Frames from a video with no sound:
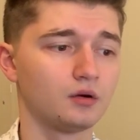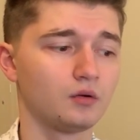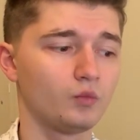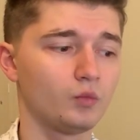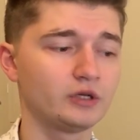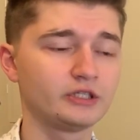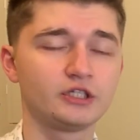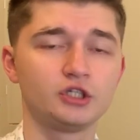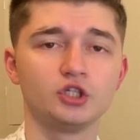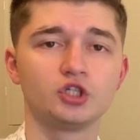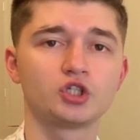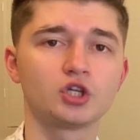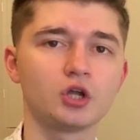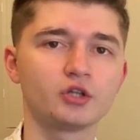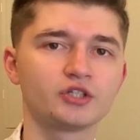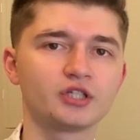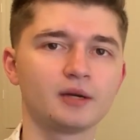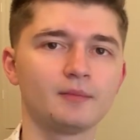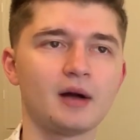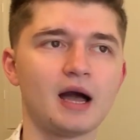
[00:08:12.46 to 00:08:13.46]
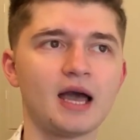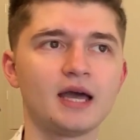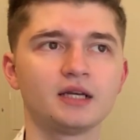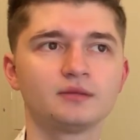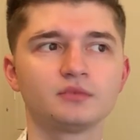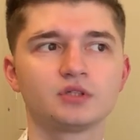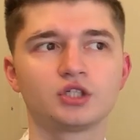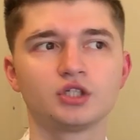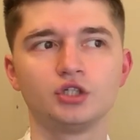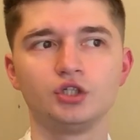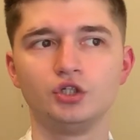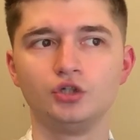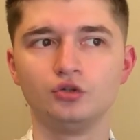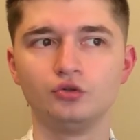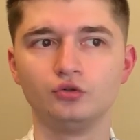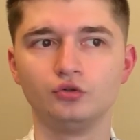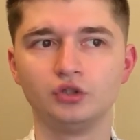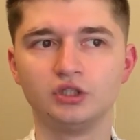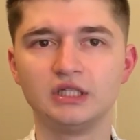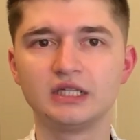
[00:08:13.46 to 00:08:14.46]
you sold some items,
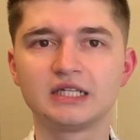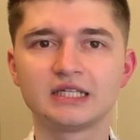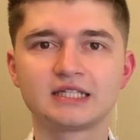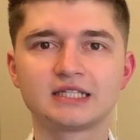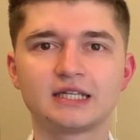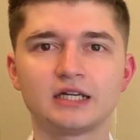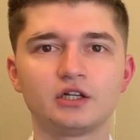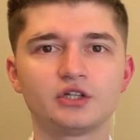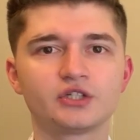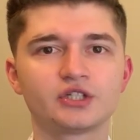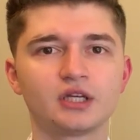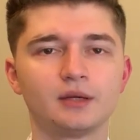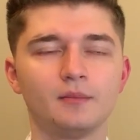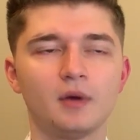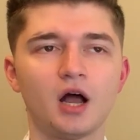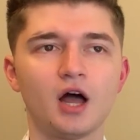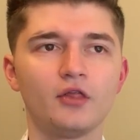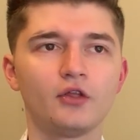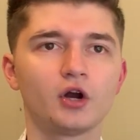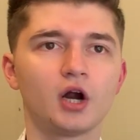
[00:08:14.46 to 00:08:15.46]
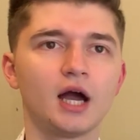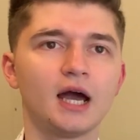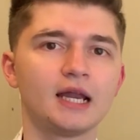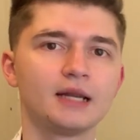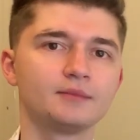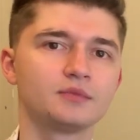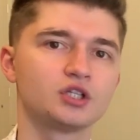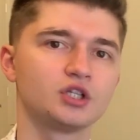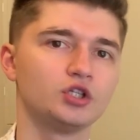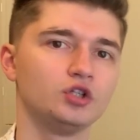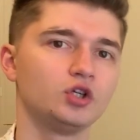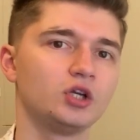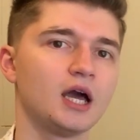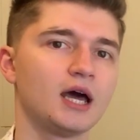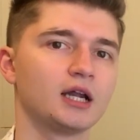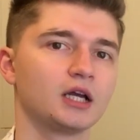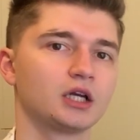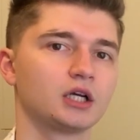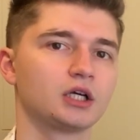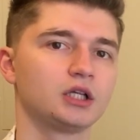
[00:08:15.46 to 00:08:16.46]
you didn't sell some other items, you
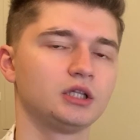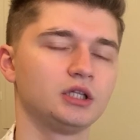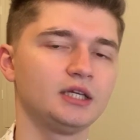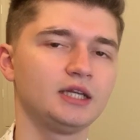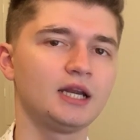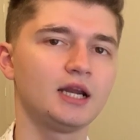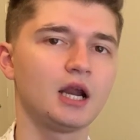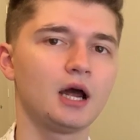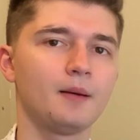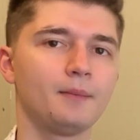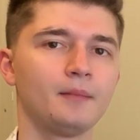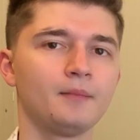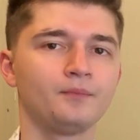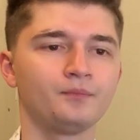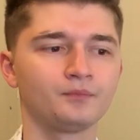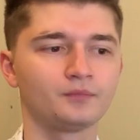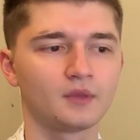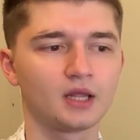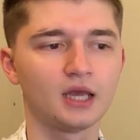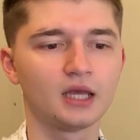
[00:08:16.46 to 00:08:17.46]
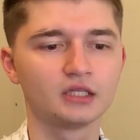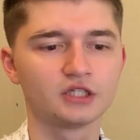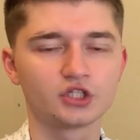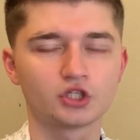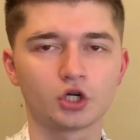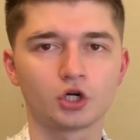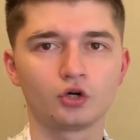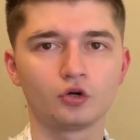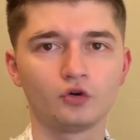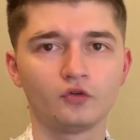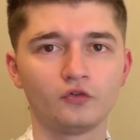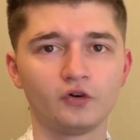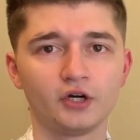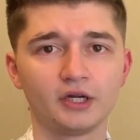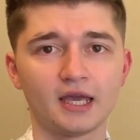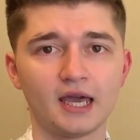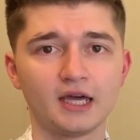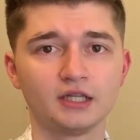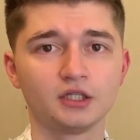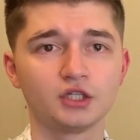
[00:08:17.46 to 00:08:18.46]
gotta clean it up and start over
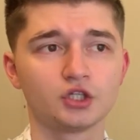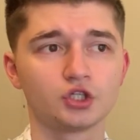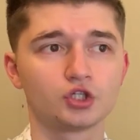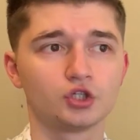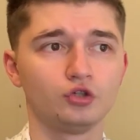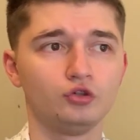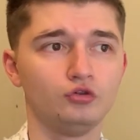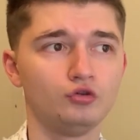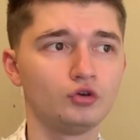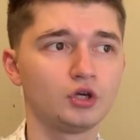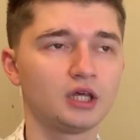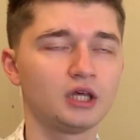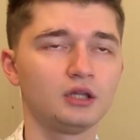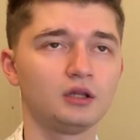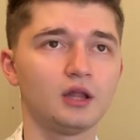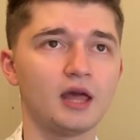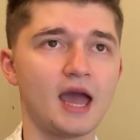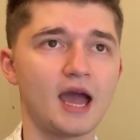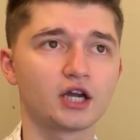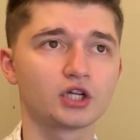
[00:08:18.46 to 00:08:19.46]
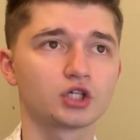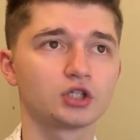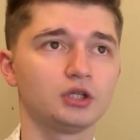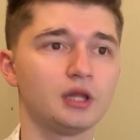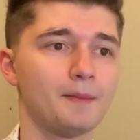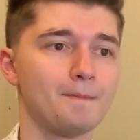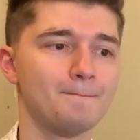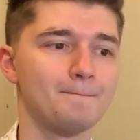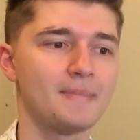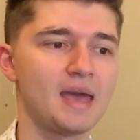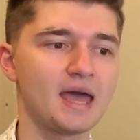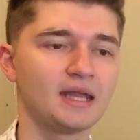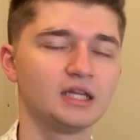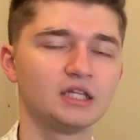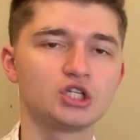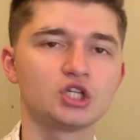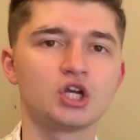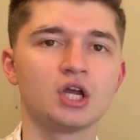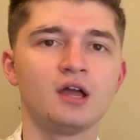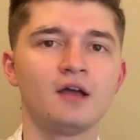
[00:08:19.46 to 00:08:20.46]
again, so you can actually
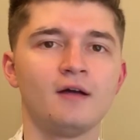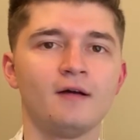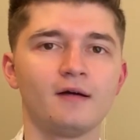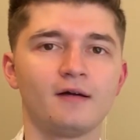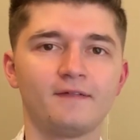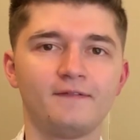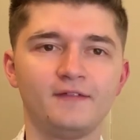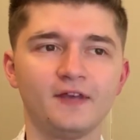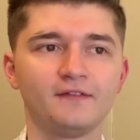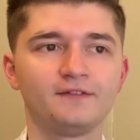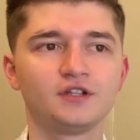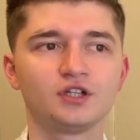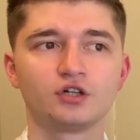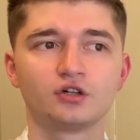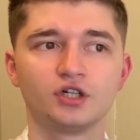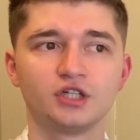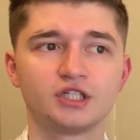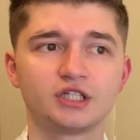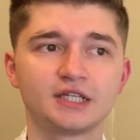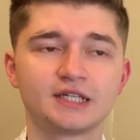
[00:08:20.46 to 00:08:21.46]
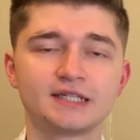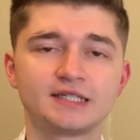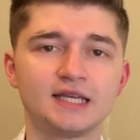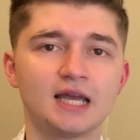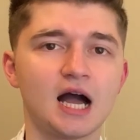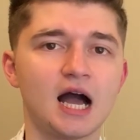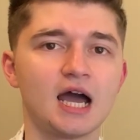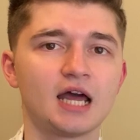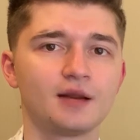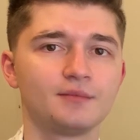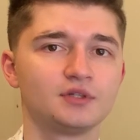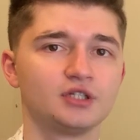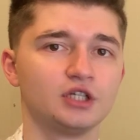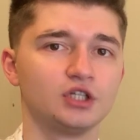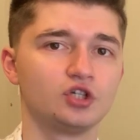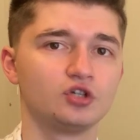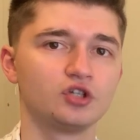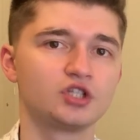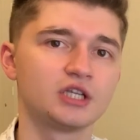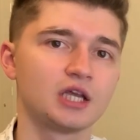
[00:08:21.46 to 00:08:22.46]
manage 50 or 60 items
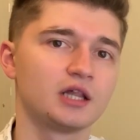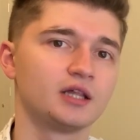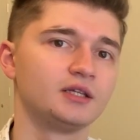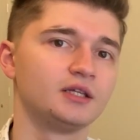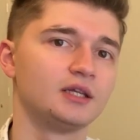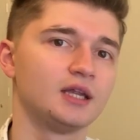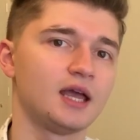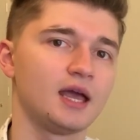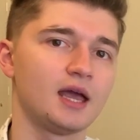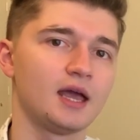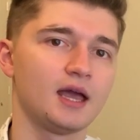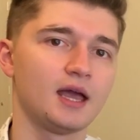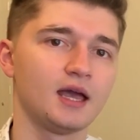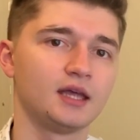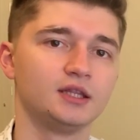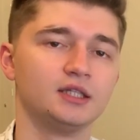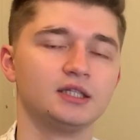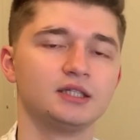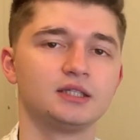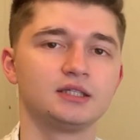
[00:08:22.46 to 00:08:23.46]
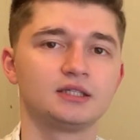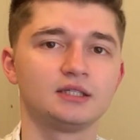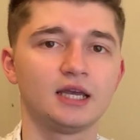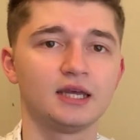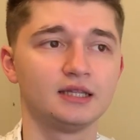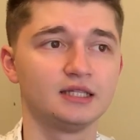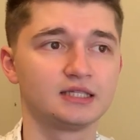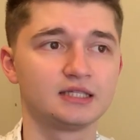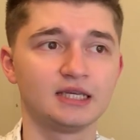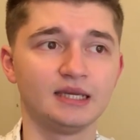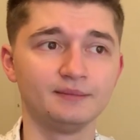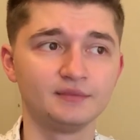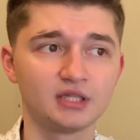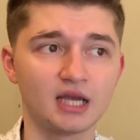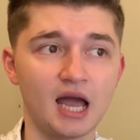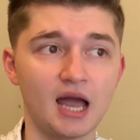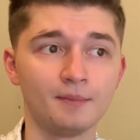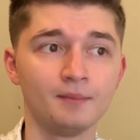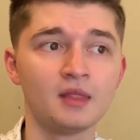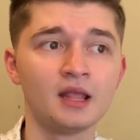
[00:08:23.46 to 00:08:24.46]
that you're selling at the same
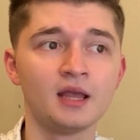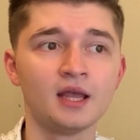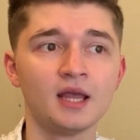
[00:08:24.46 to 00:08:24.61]
time.